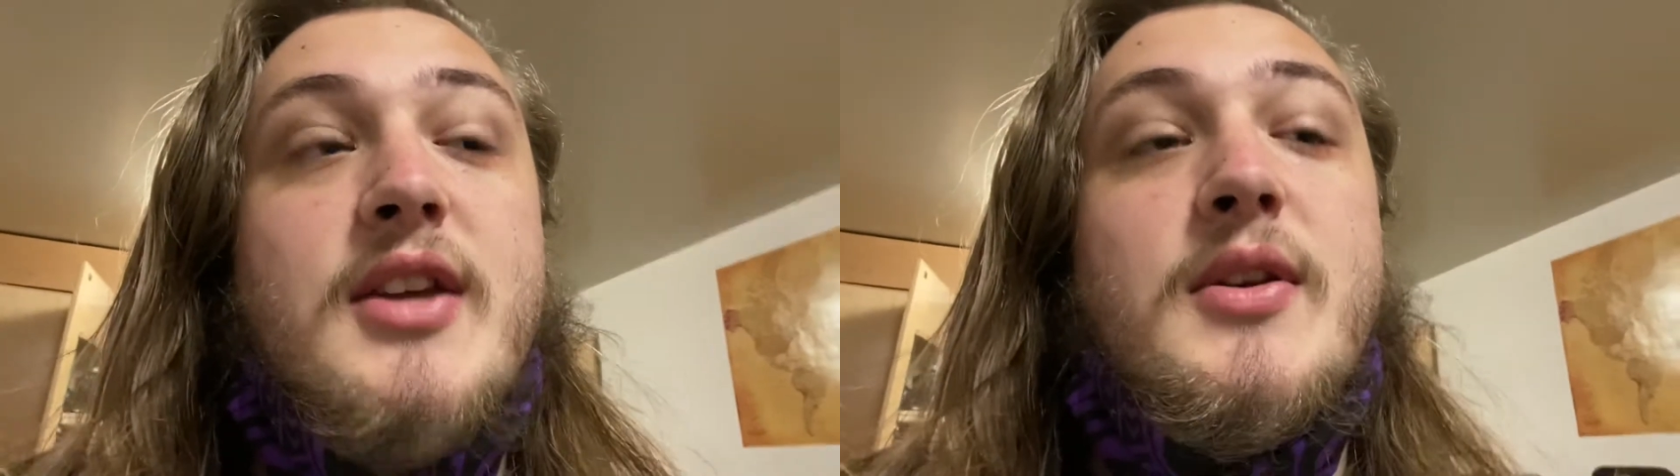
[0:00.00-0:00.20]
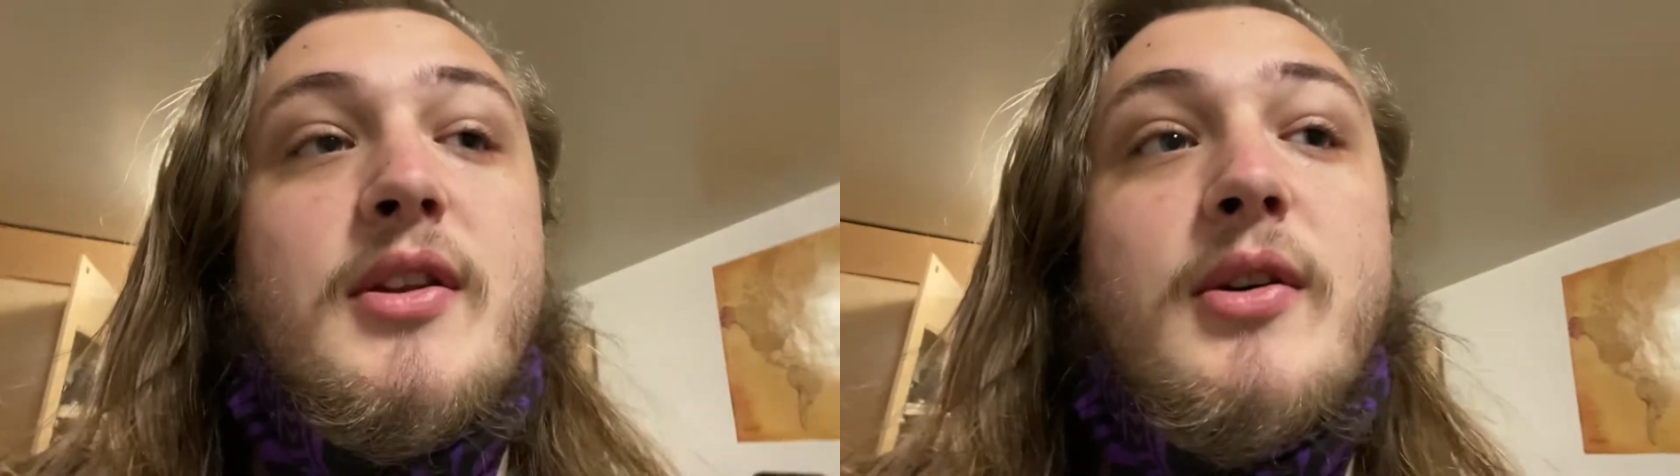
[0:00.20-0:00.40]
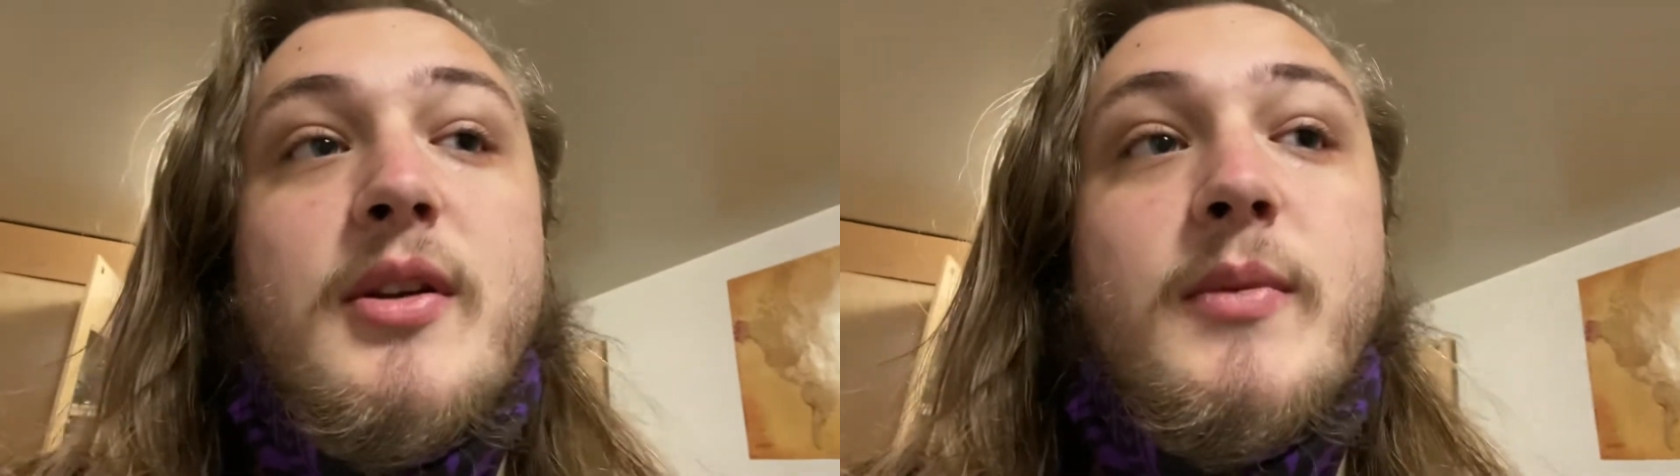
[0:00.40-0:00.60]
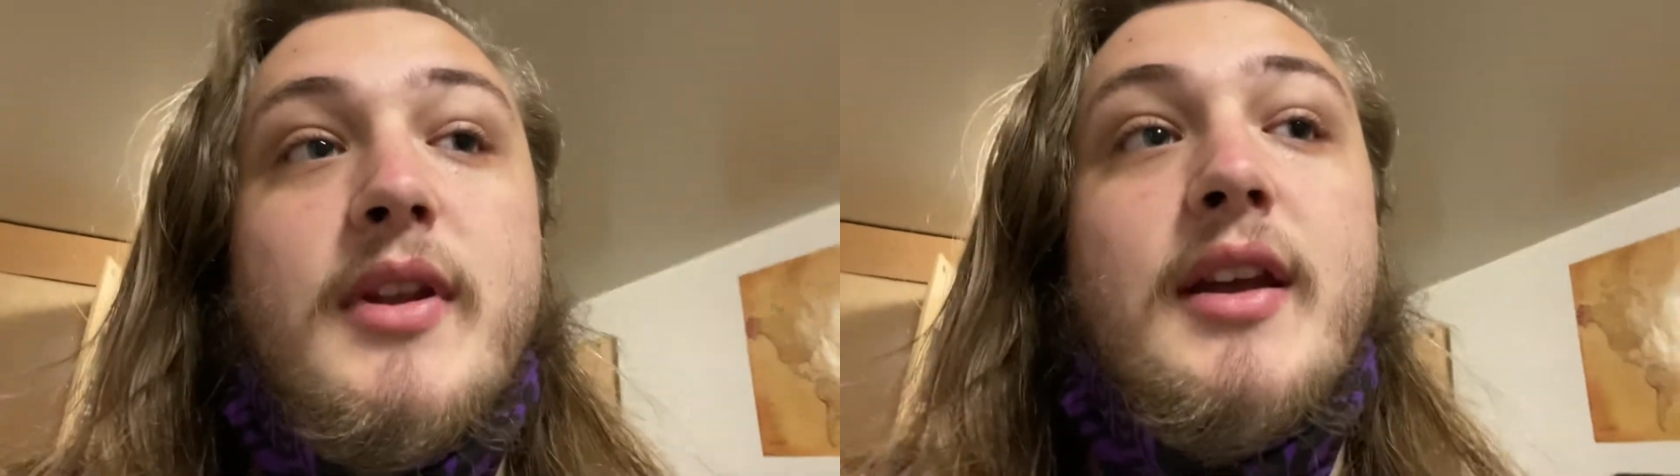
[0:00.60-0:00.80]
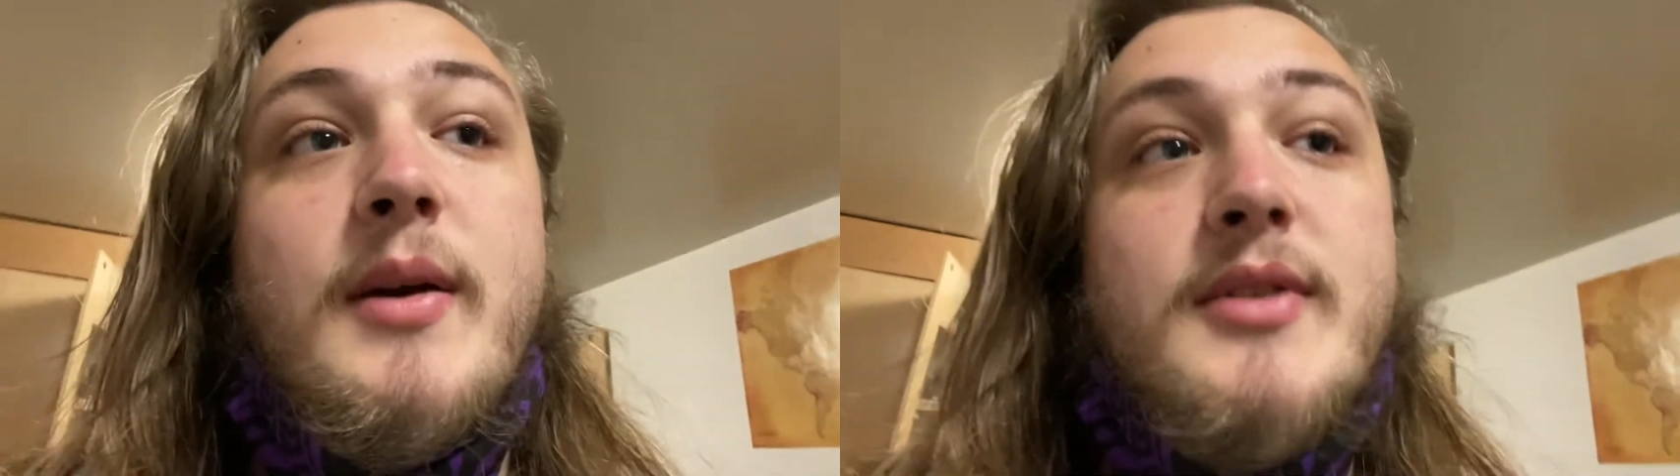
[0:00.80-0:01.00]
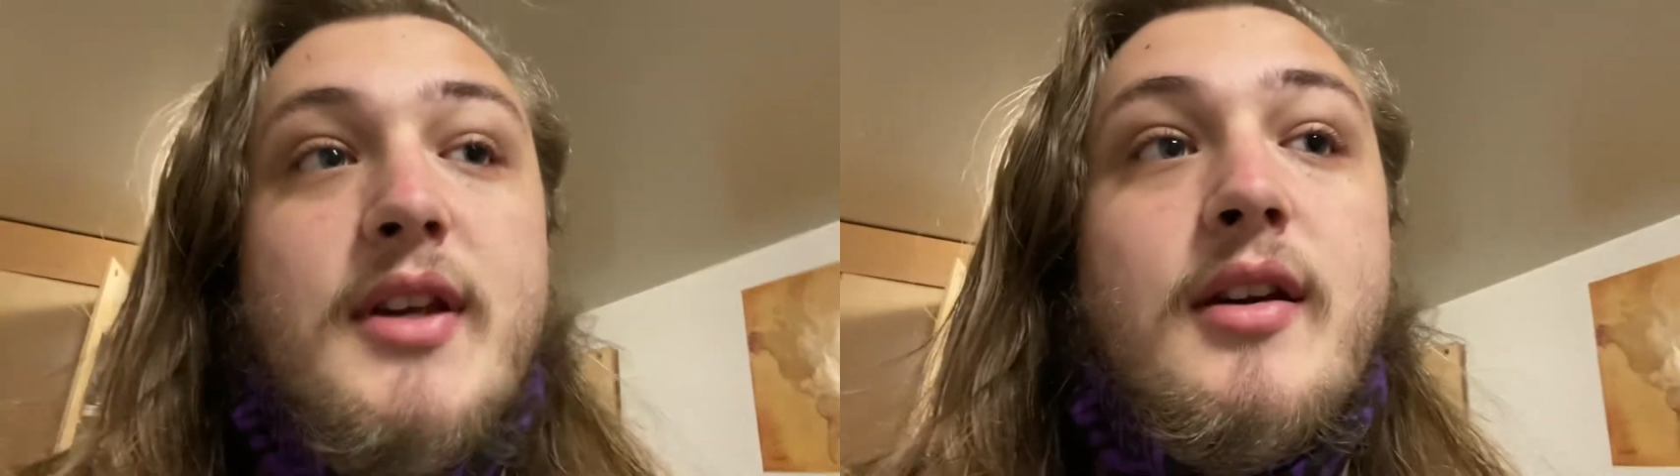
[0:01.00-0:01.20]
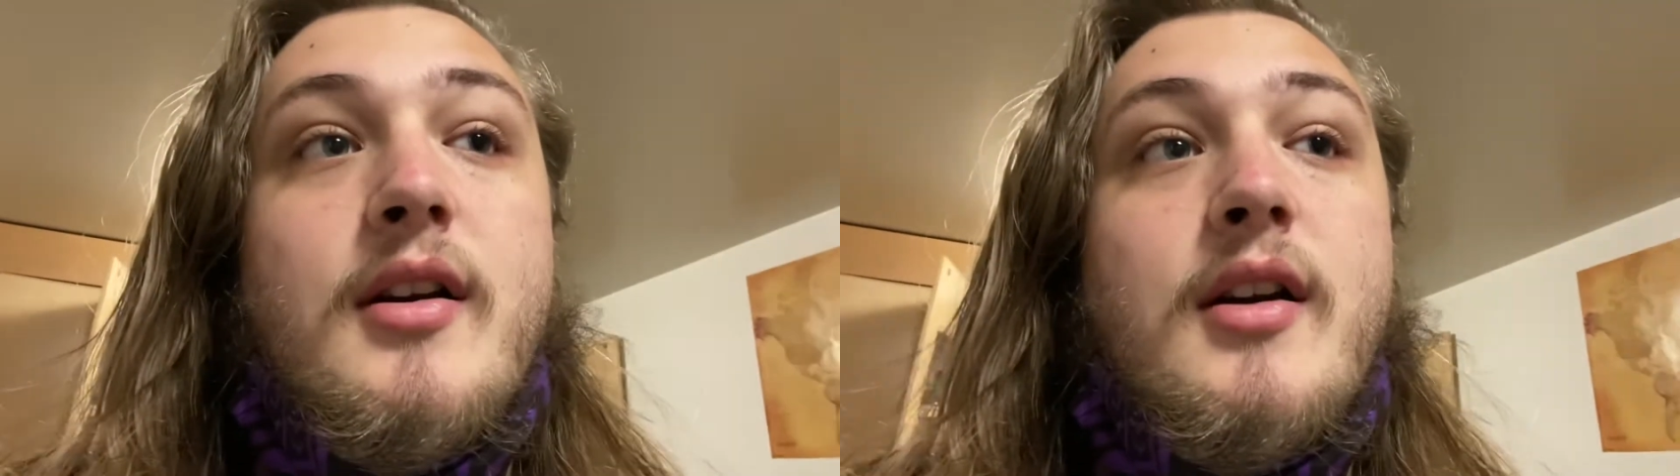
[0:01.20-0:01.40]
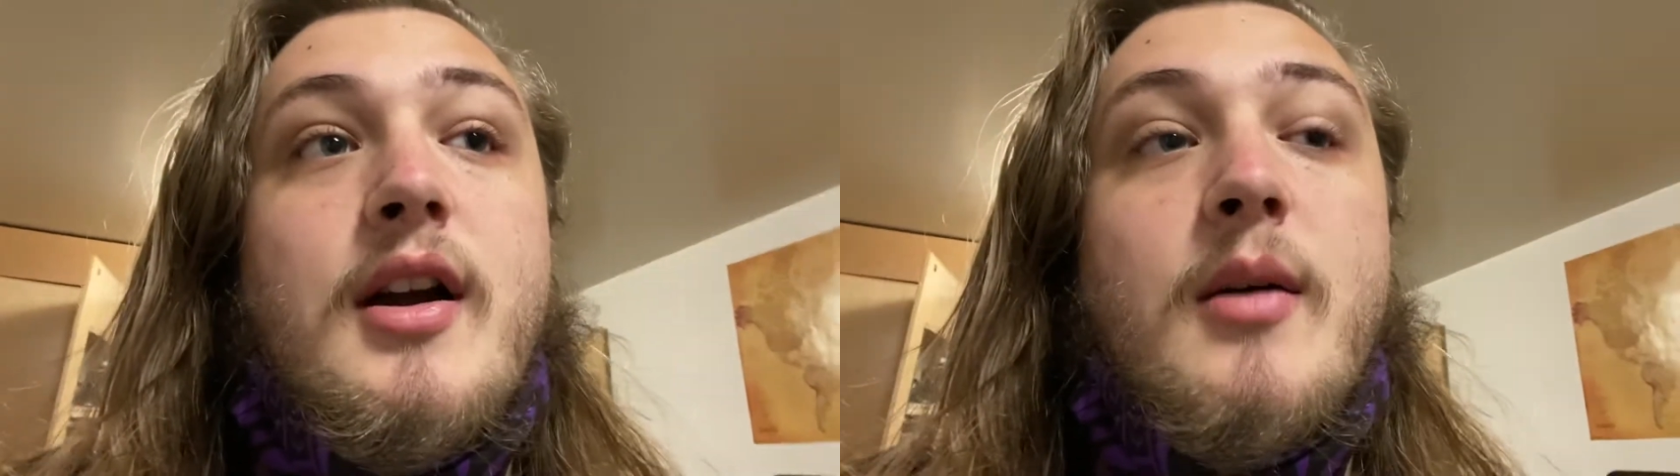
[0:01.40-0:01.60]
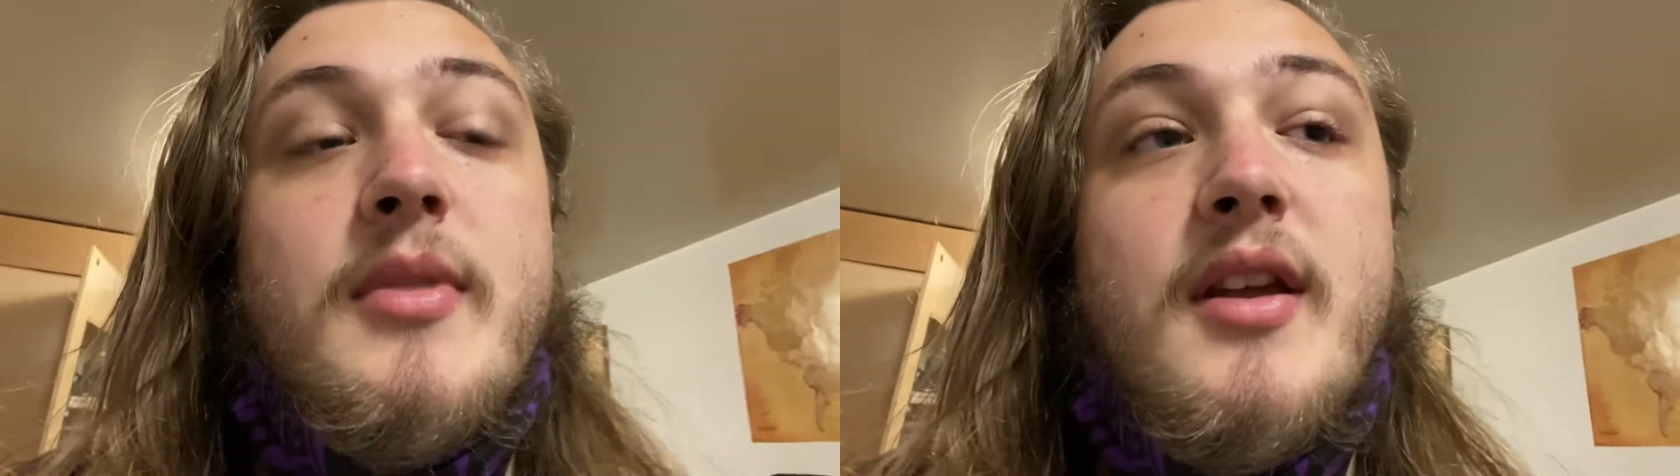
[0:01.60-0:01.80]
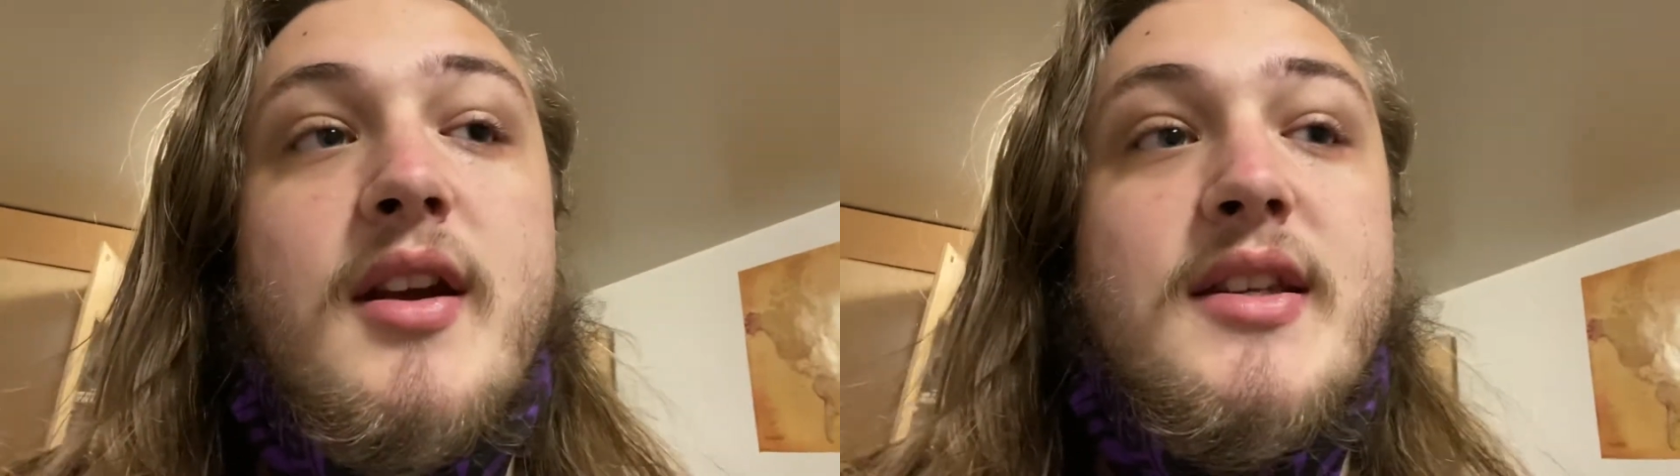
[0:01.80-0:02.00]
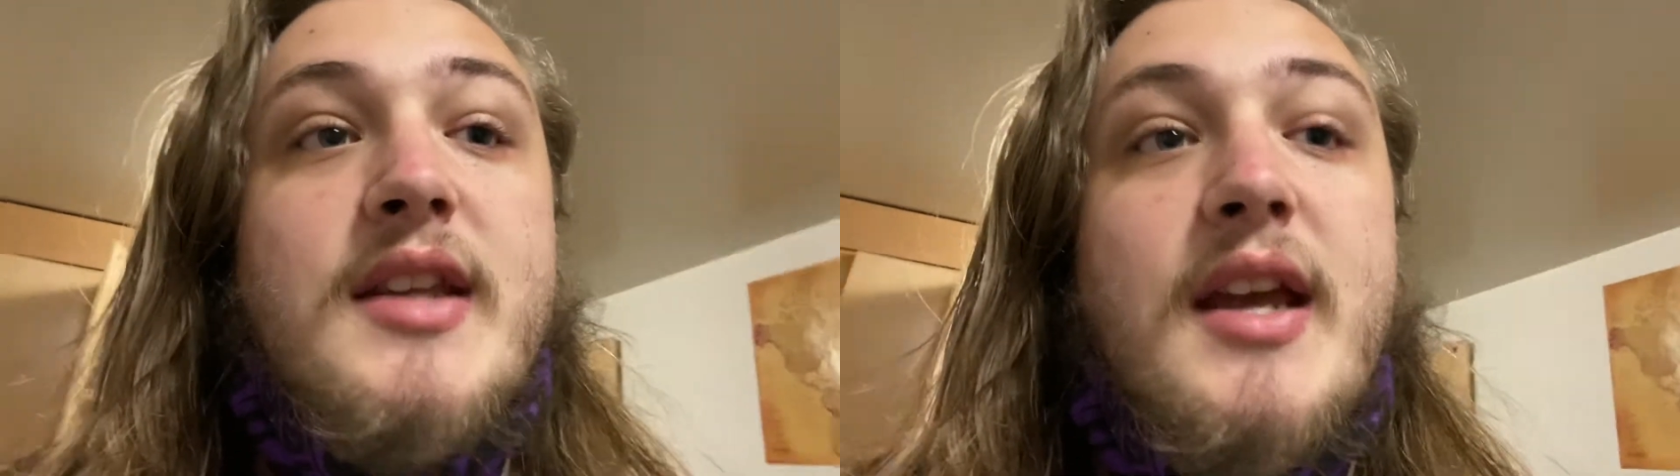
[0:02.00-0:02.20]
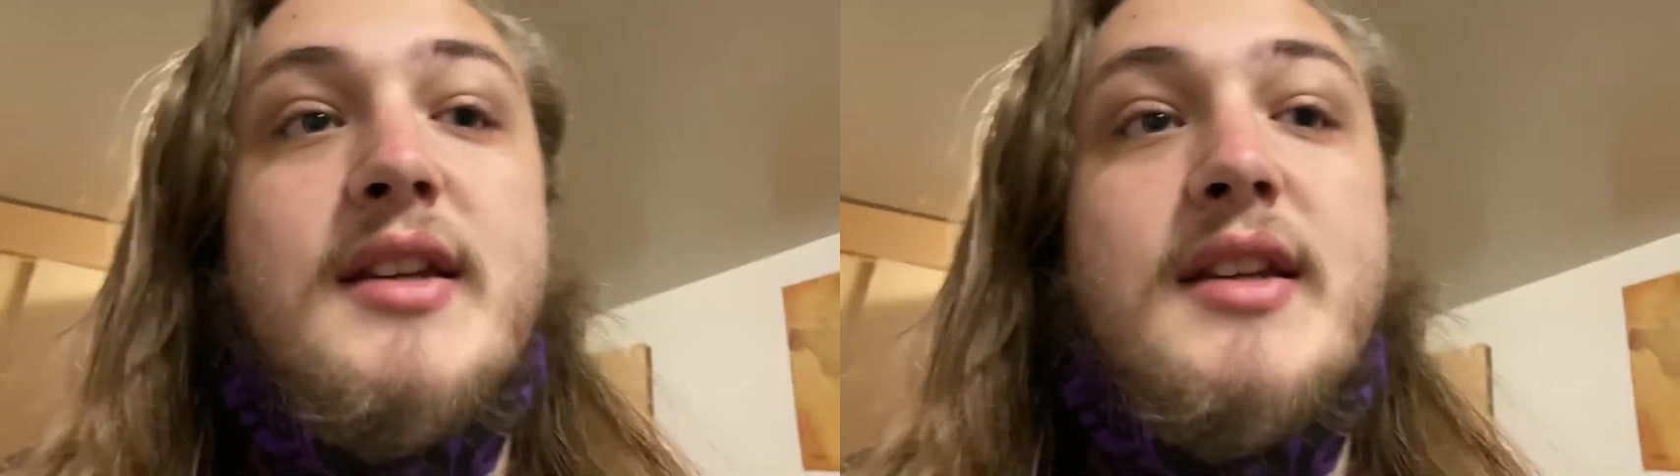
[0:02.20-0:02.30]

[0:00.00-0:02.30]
So I told them like I was like I'll be there in a sec.